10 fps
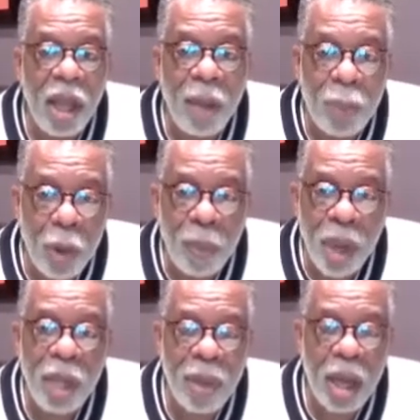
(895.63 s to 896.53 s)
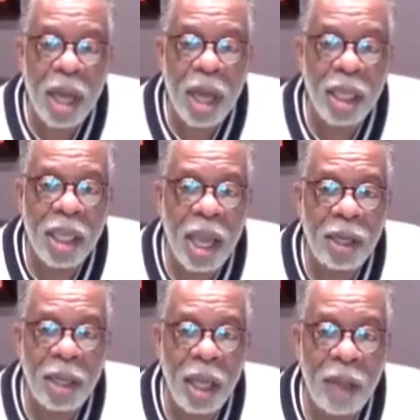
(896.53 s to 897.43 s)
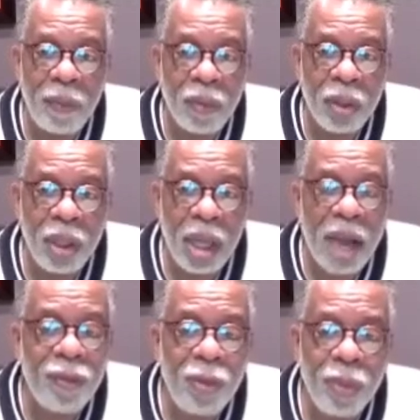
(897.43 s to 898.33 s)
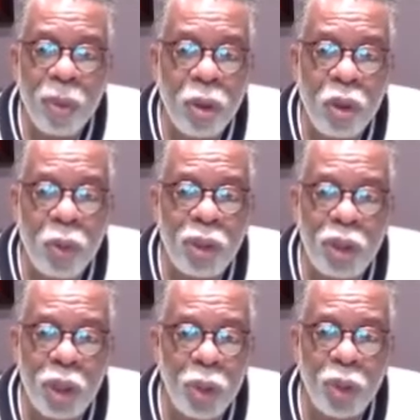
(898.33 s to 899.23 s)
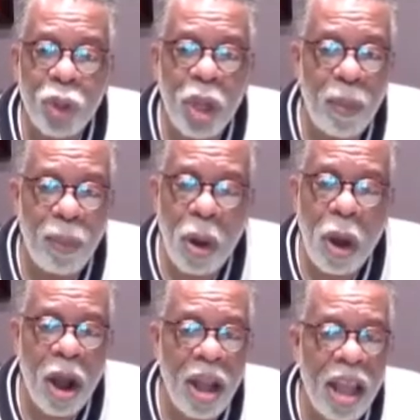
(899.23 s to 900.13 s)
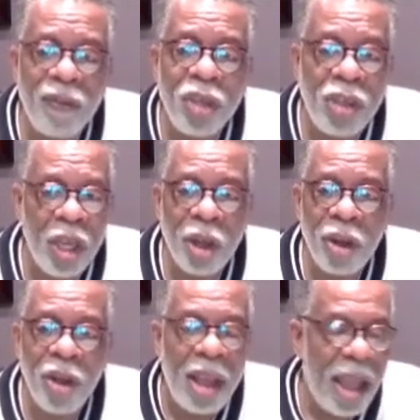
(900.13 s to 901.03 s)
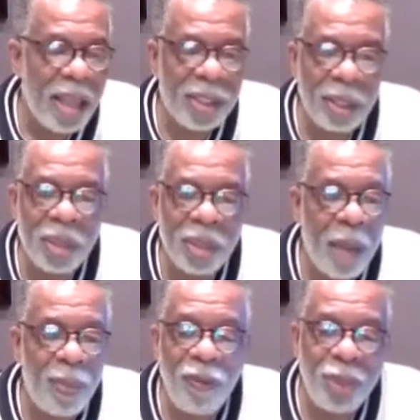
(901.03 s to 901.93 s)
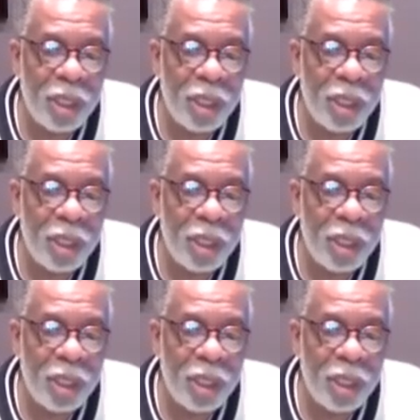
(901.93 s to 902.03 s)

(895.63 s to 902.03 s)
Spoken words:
and put money behind the candidate. I remember Lou and Chu's bar every year had some type of